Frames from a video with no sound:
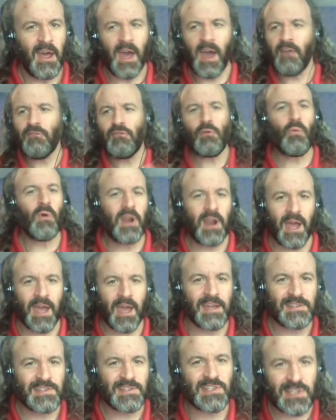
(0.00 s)
Everyone I
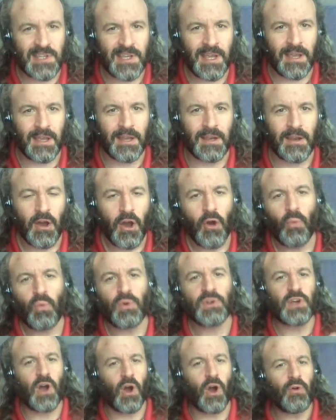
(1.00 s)
had seen
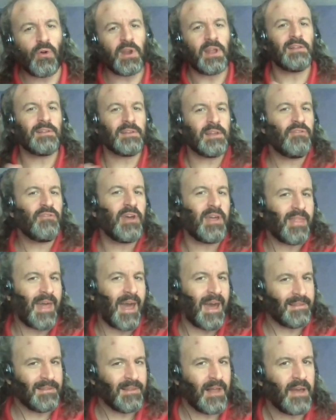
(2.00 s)
was already living
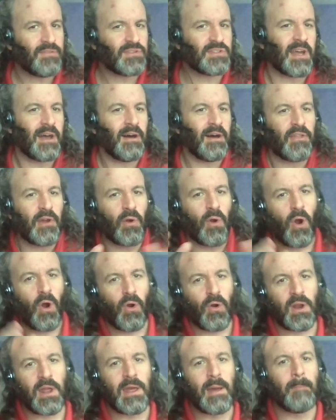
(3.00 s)
that lifestyle. They were
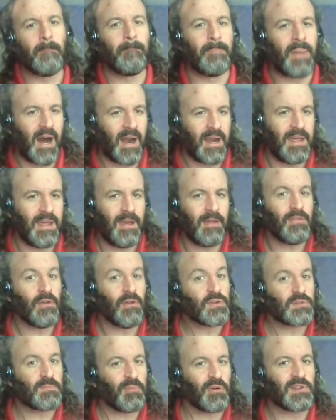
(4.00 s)
already embodying
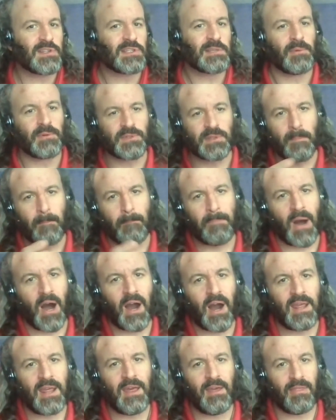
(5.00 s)
those principles,
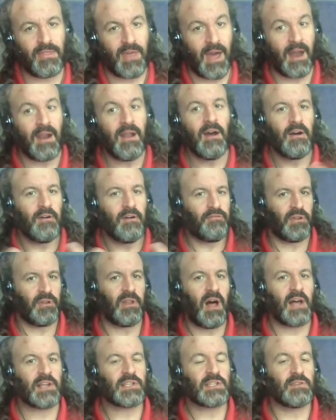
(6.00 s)
embodying that
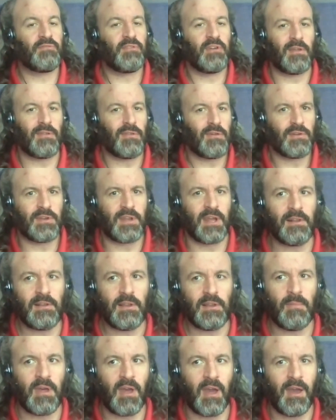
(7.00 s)
philosophy in their
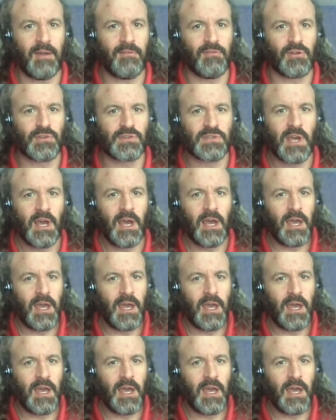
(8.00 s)
daily behaviors.